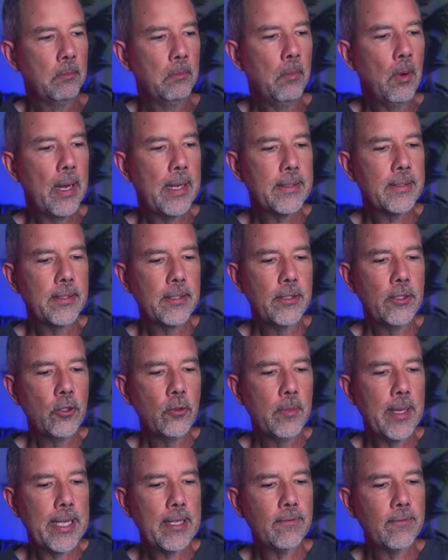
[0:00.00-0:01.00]
But you
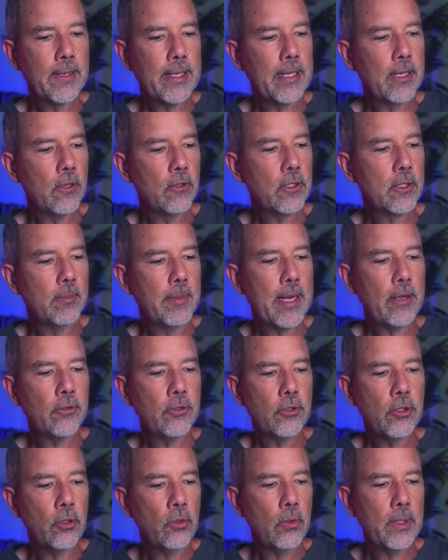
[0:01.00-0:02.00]
make videos about
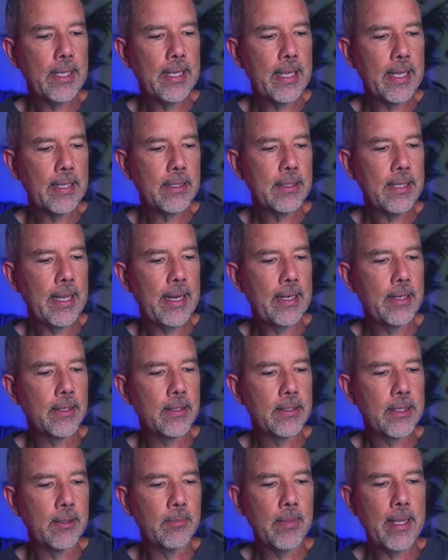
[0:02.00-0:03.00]
tuning
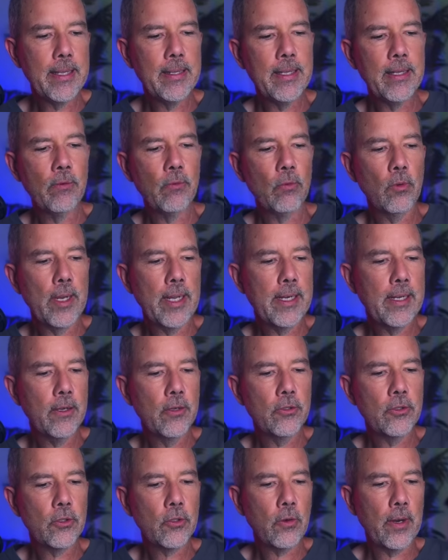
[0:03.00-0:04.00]
antennas and making
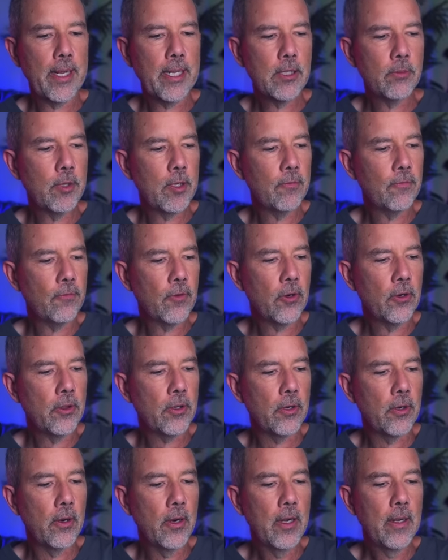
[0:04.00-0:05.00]
radios transmit
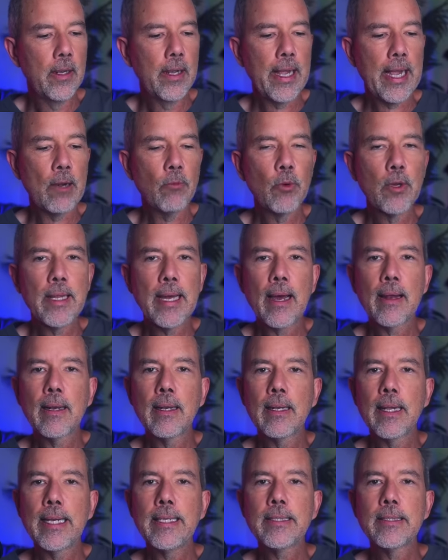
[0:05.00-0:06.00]
further, and without a
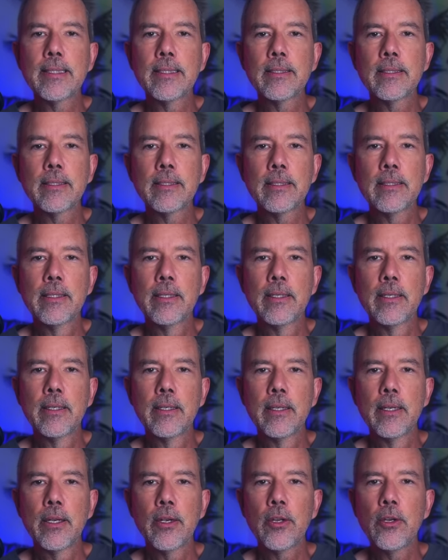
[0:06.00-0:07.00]
license,
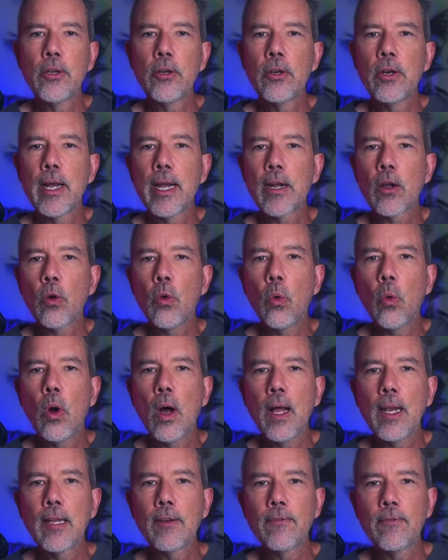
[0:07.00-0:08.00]
you're not
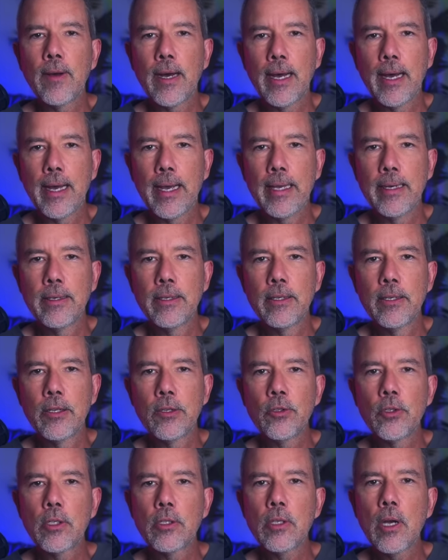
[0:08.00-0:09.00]
qualified
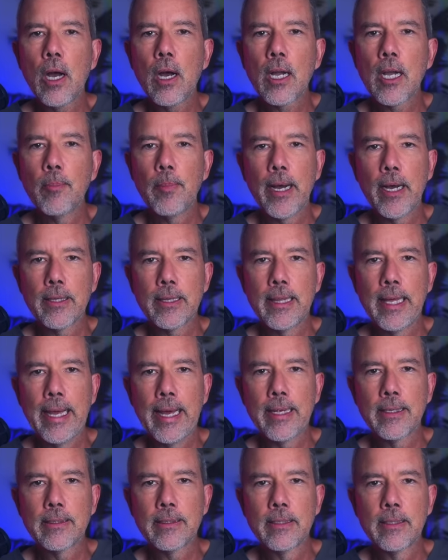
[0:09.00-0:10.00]
to talk about
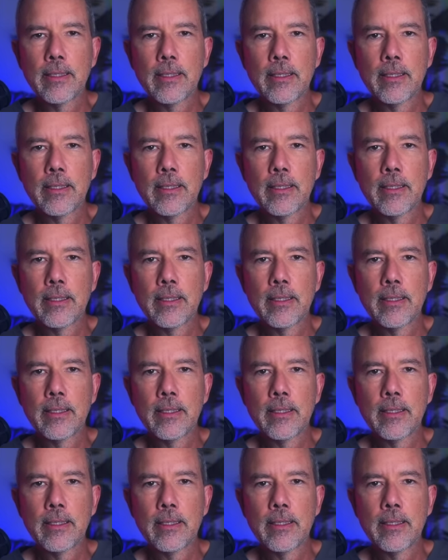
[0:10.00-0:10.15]
that.